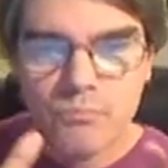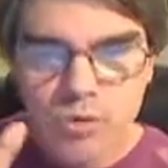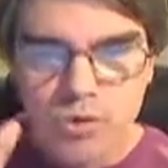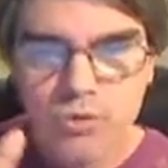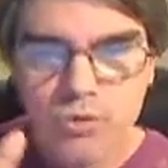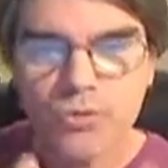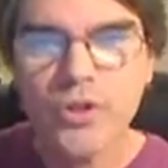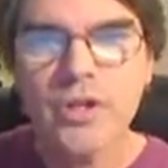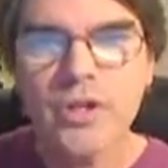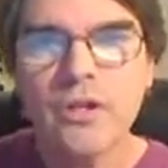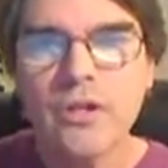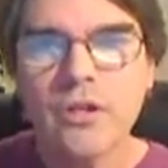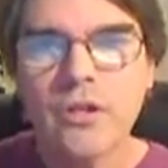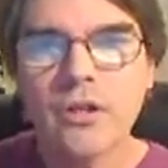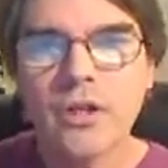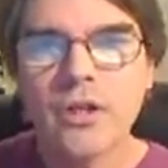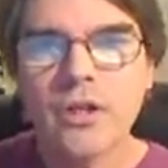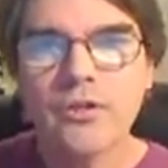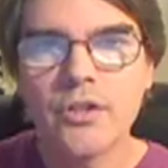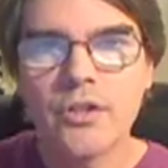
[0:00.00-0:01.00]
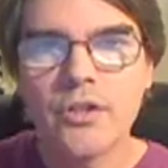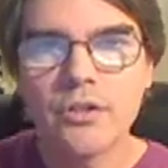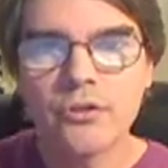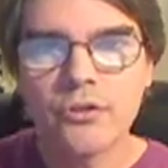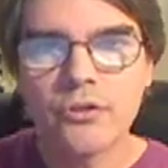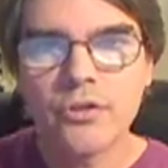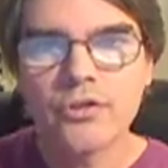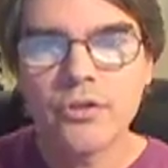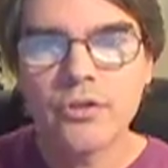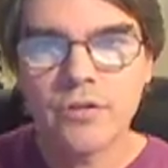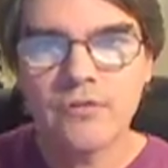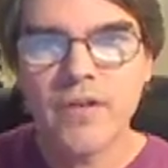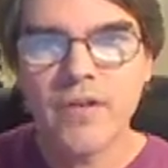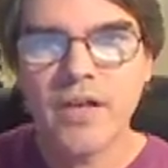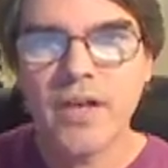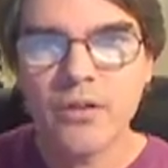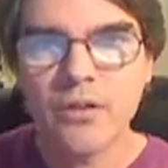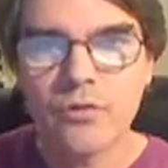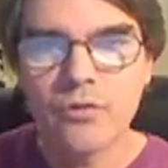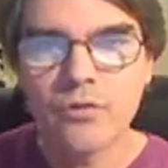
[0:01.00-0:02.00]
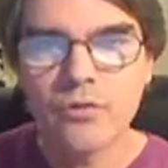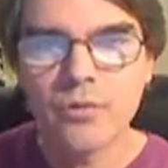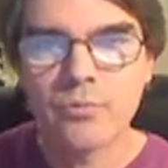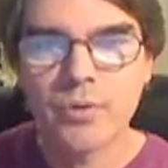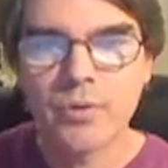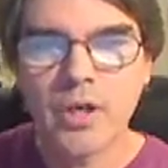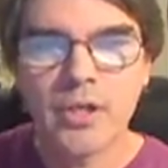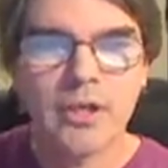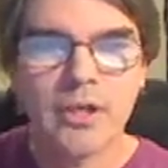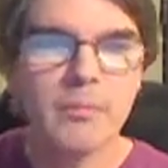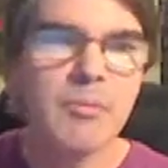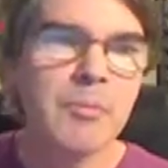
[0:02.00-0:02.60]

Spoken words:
strictly on the intrinsic value of the product.